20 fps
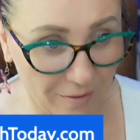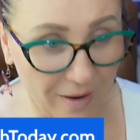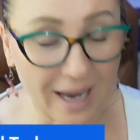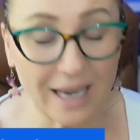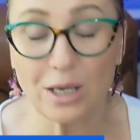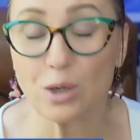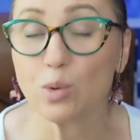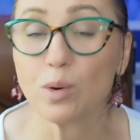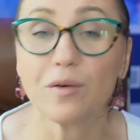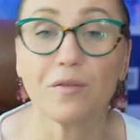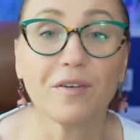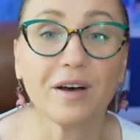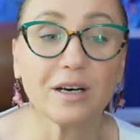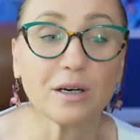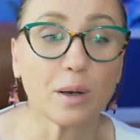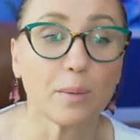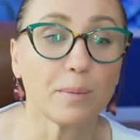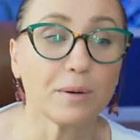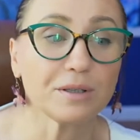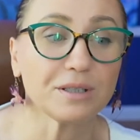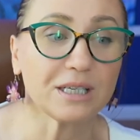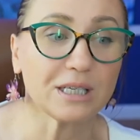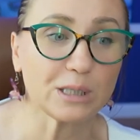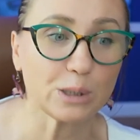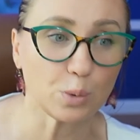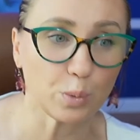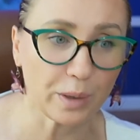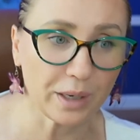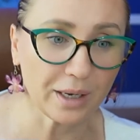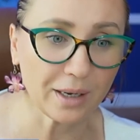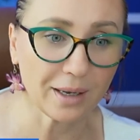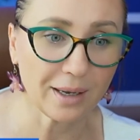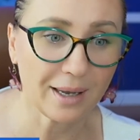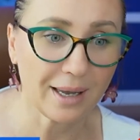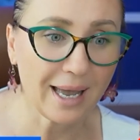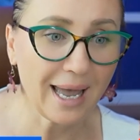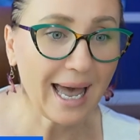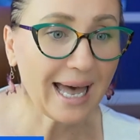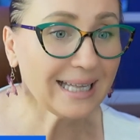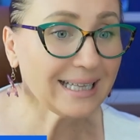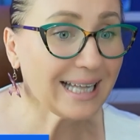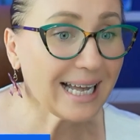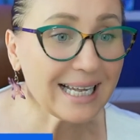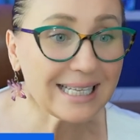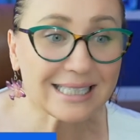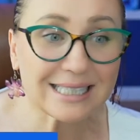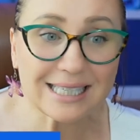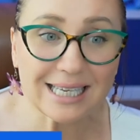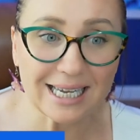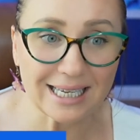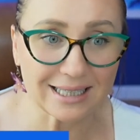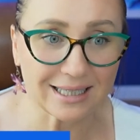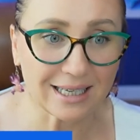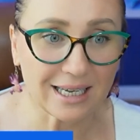Are you available this week? And that's it.